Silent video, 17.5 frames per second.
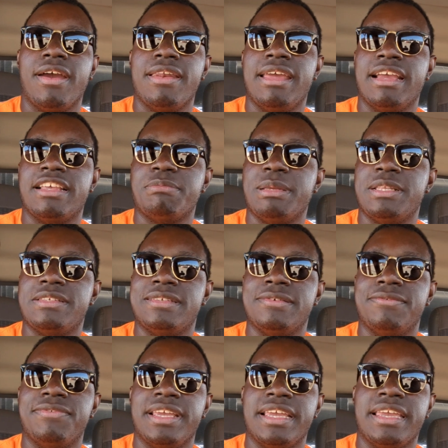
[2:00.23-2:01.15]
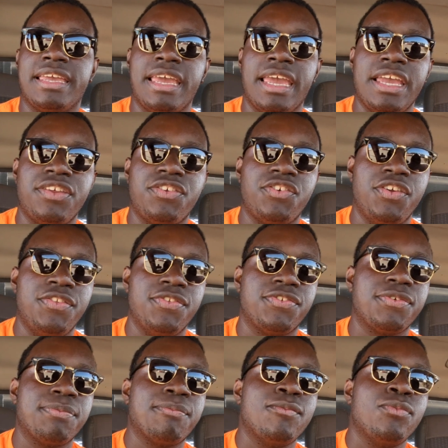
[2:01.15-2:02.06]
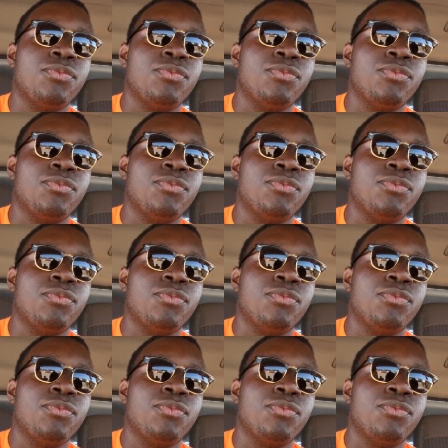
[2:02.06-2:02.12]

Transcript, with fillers: on expensive vacations,